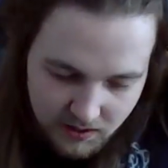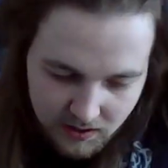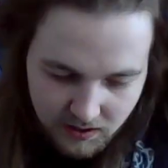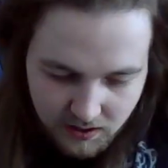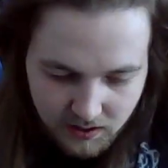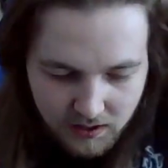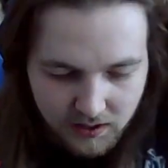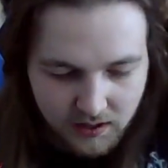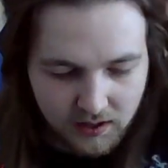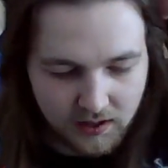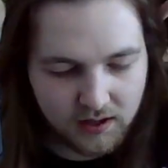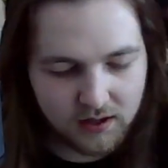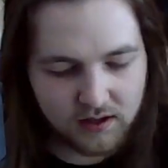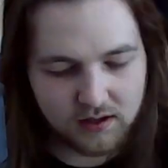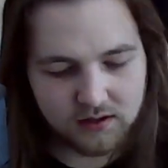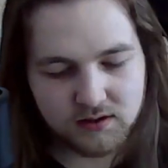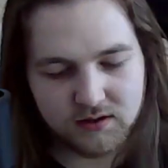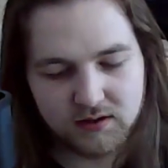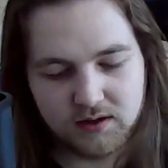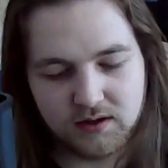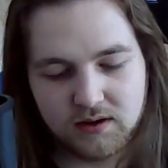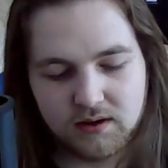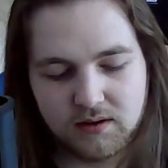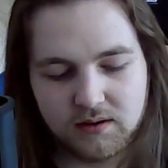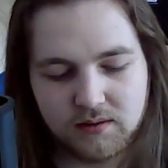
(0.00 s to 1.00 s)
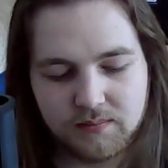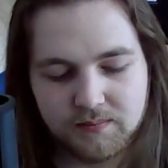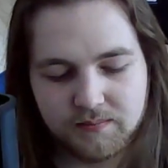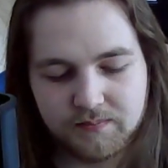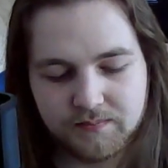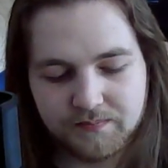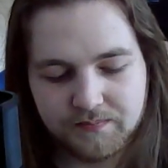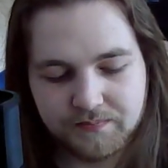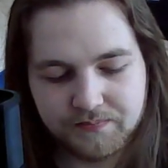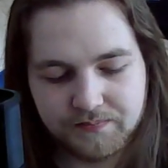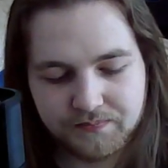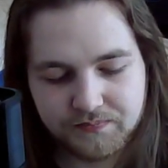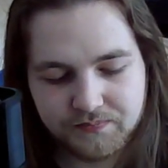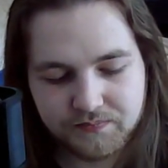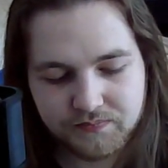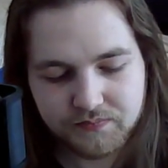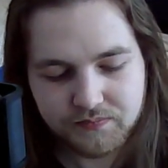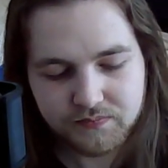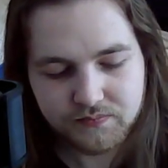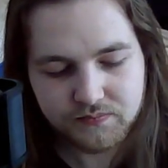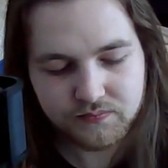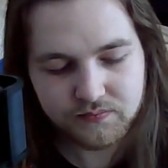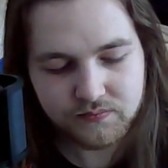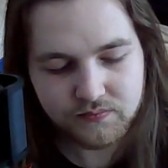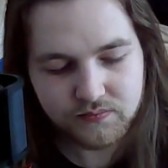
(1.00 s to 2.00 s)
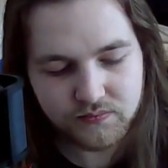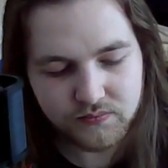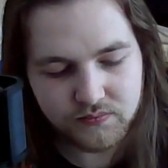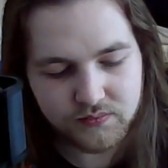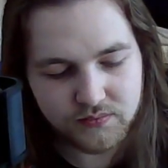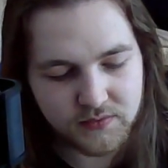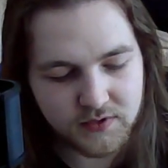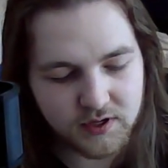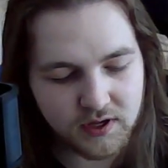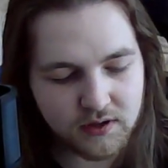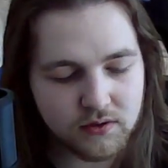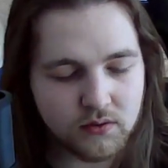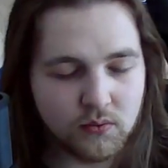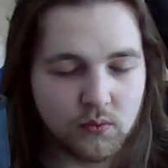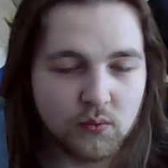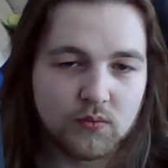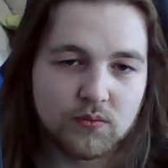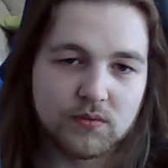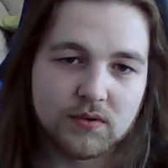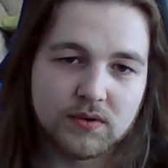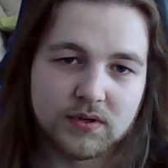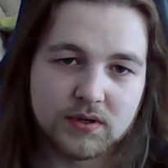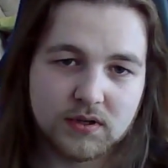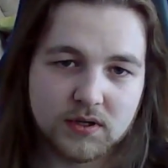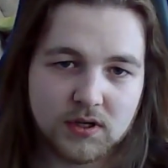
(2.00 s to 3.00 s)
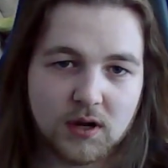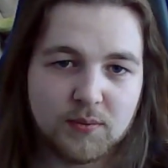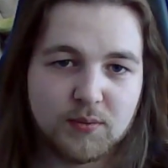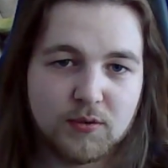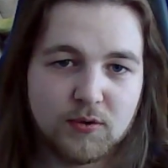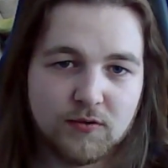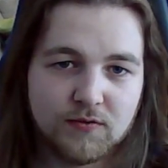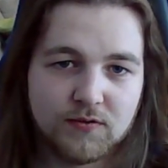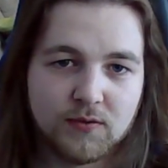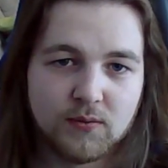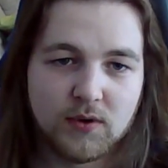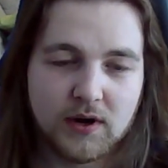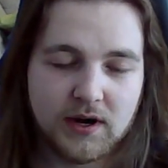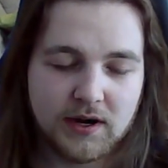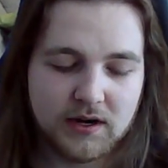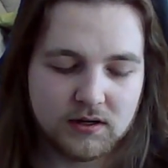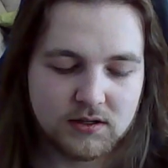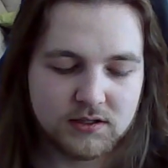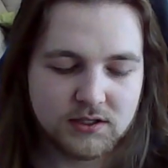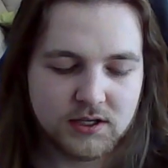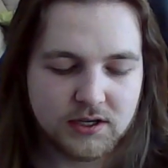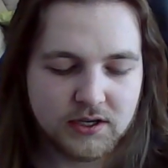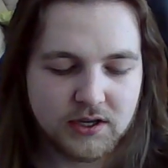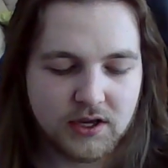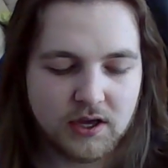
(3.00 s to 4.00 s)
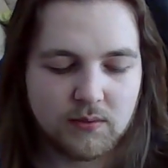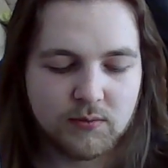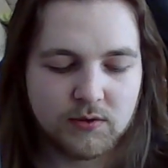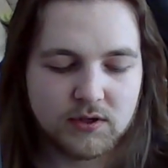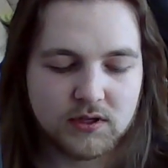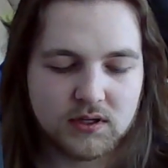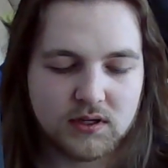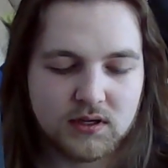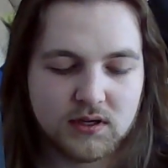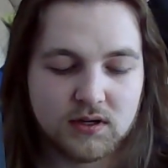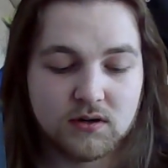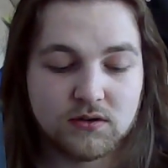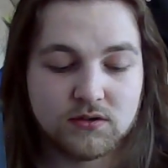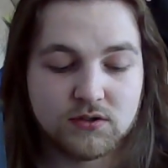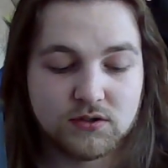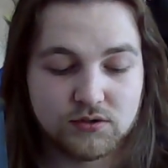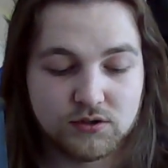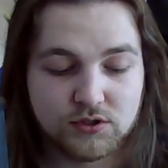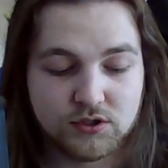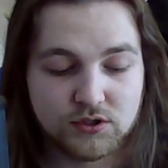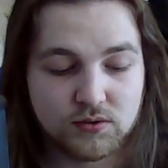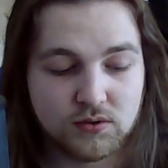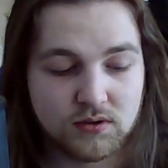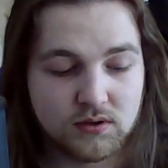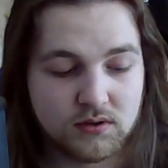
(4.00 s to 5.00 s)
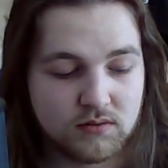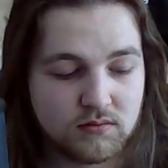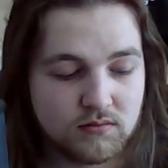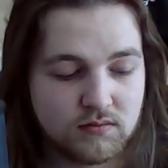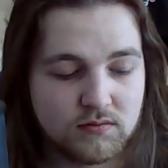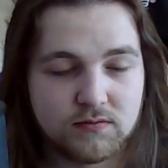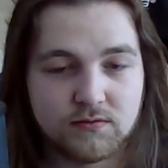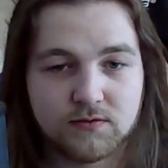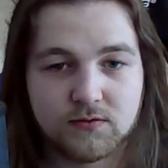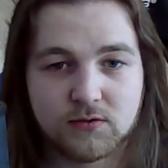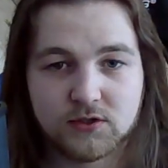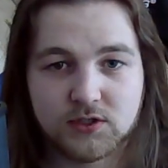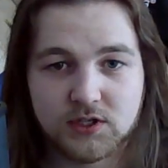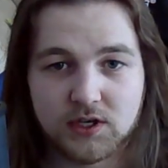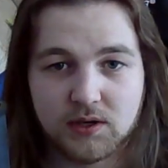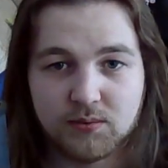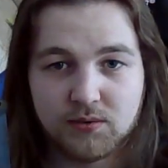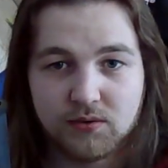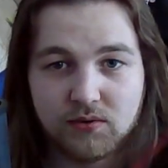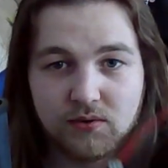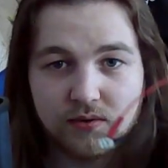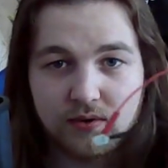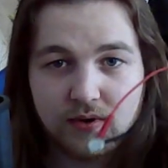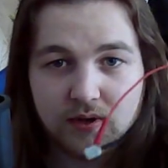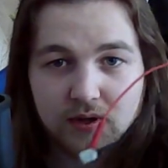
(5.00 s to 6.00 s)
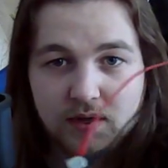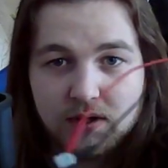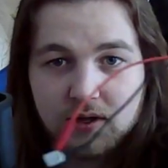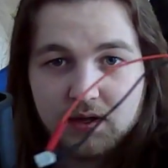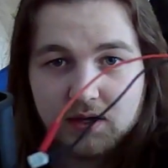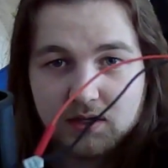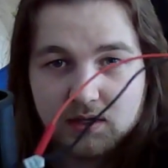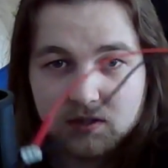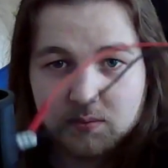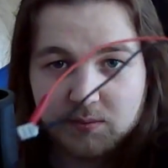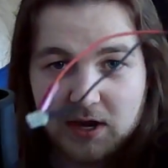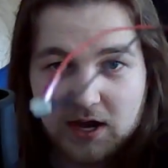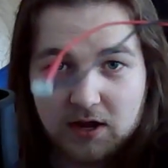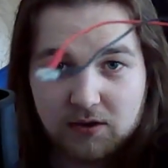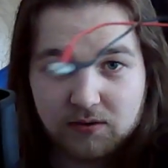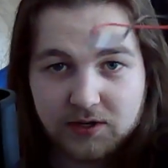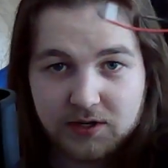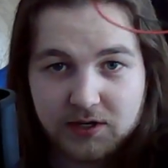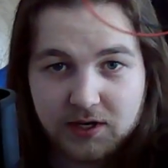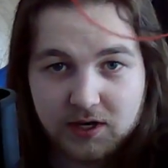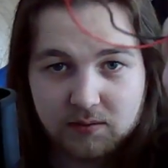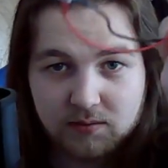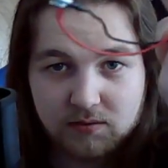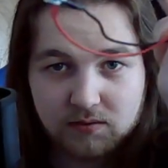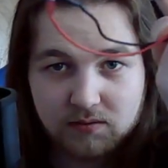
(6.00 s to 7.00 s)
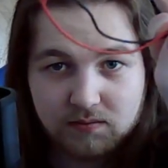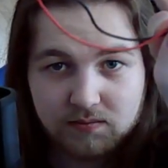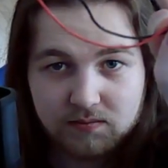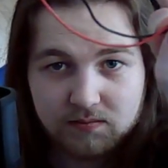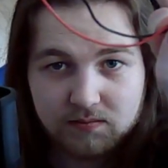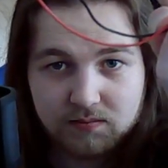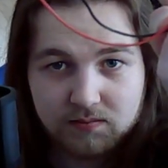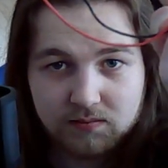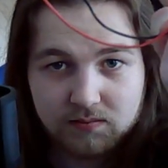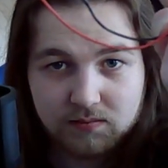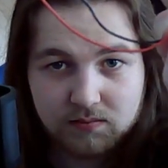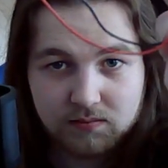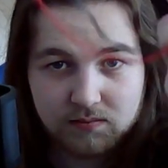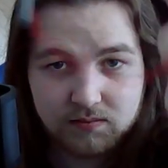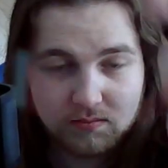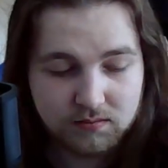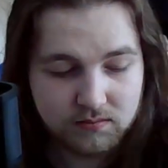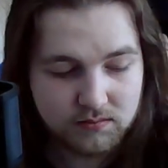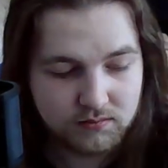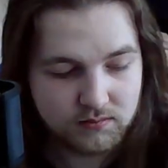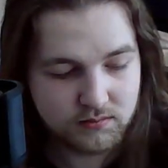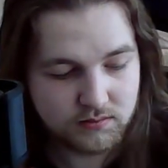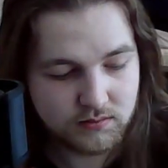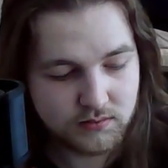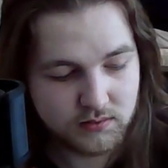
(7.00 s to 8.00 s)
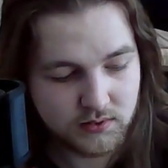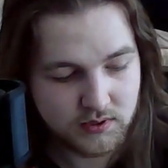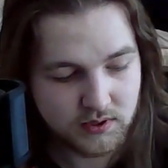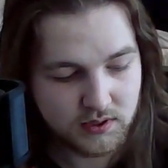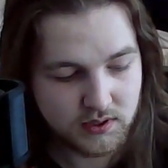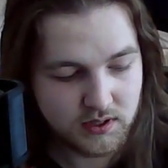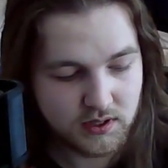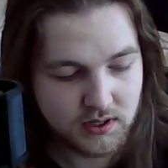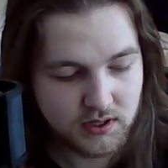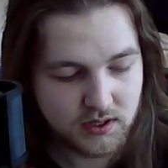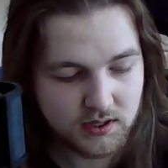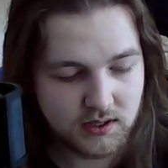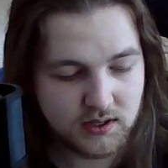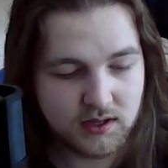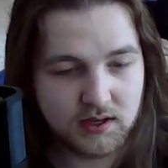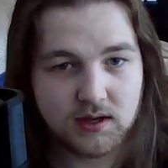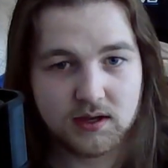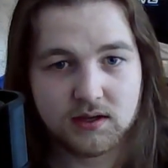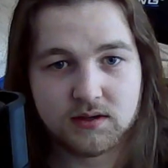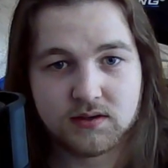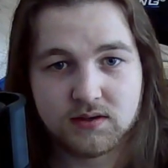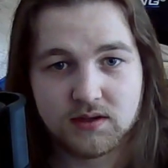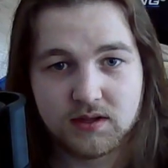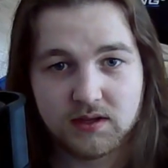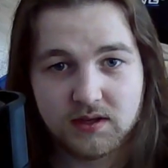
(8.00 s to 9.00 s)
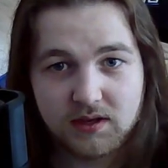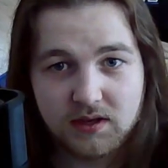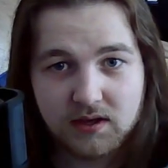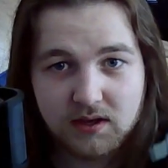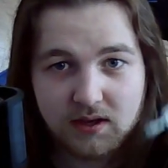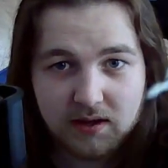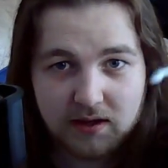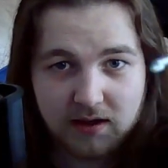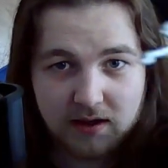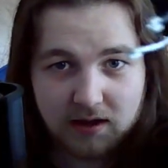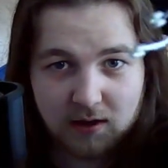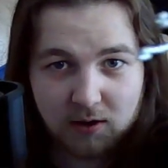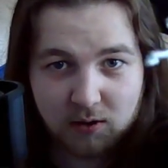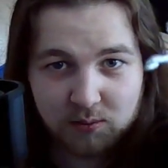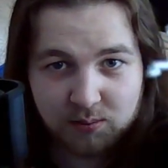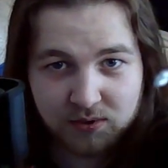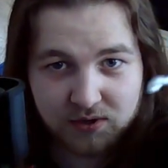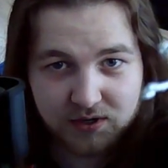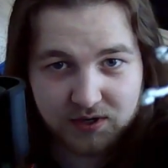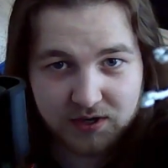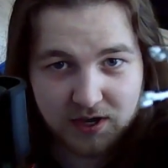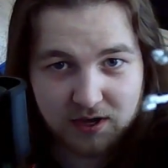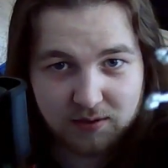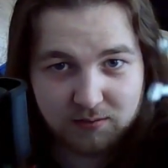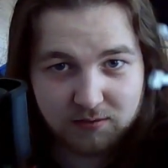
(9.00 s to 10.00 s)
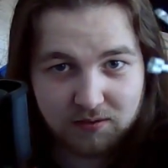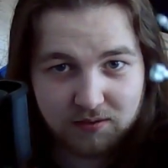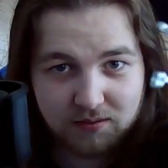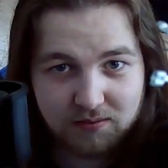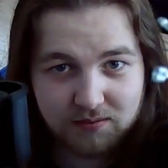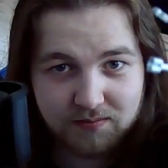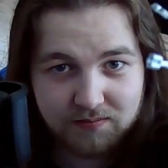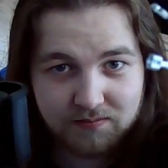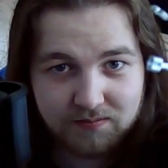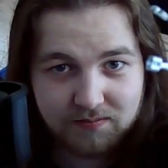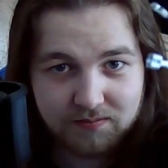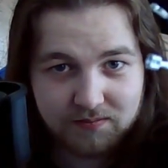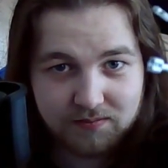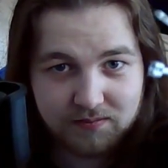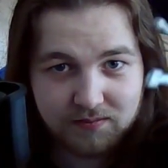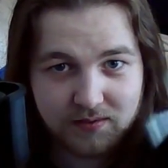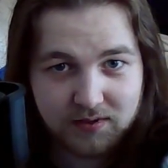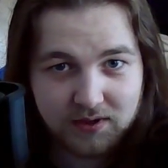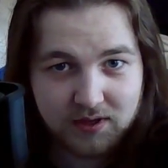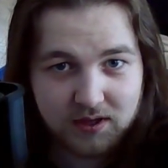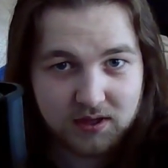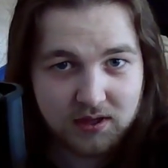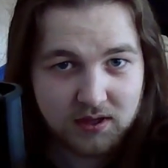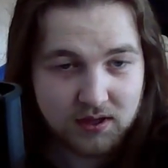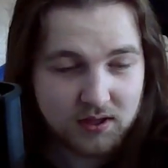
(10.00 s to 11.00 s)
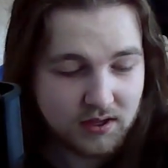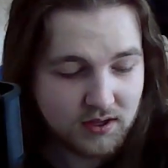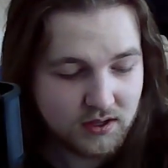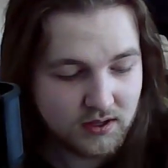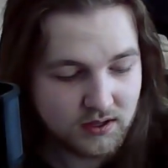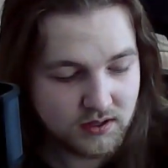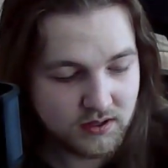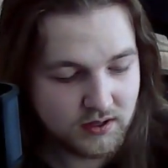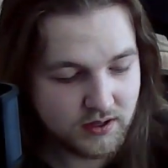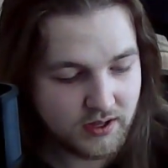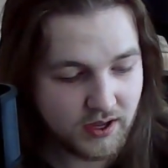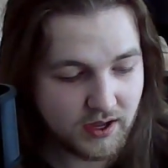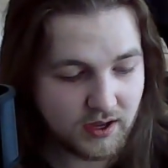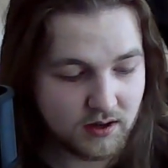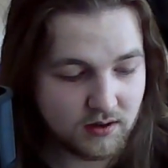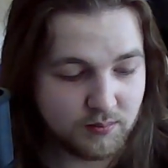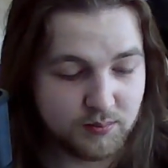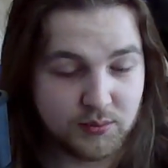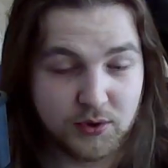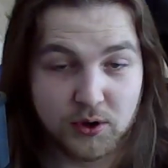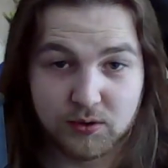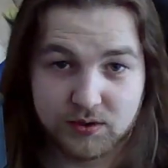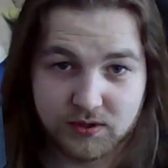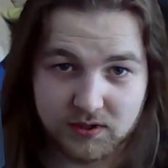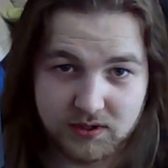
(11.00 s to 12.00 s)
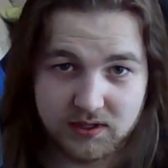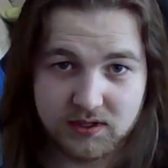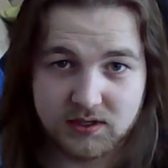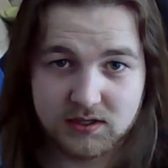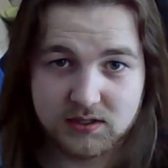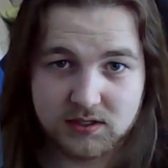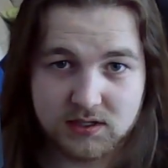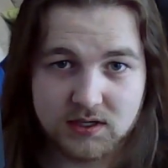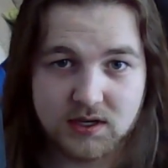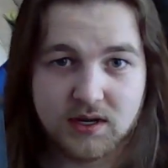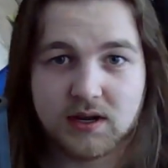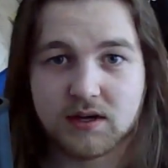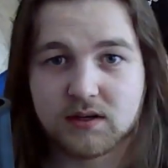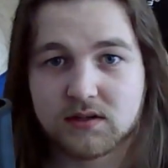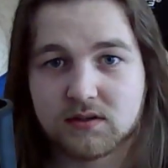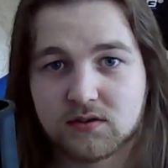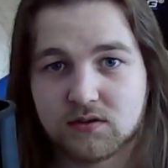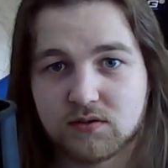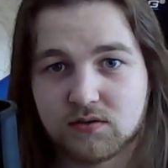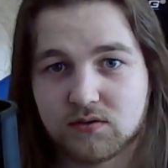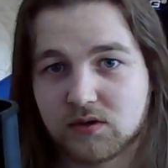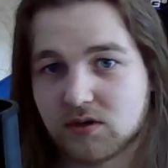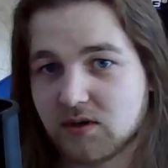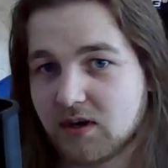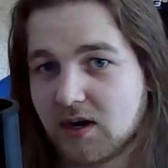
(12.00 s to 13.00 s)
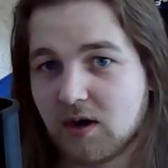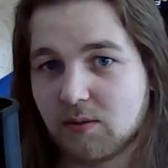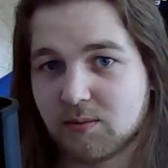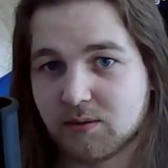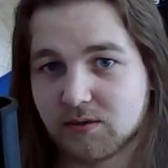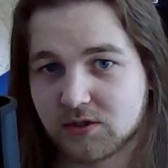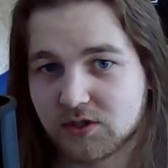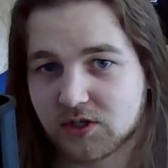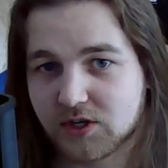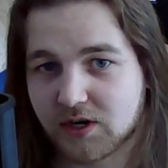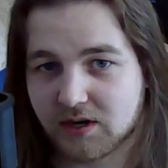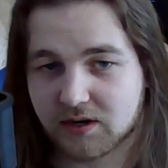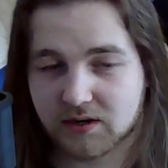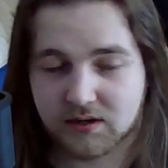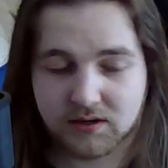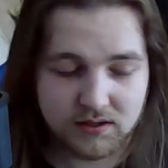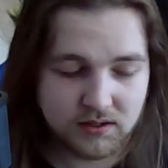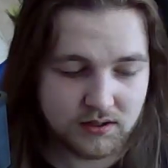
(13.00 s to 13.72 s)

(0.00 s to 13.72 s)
and the couple of the wires that came with the kit are too short. For example, the battery cable and the output cable. And both of these connect to your output jack.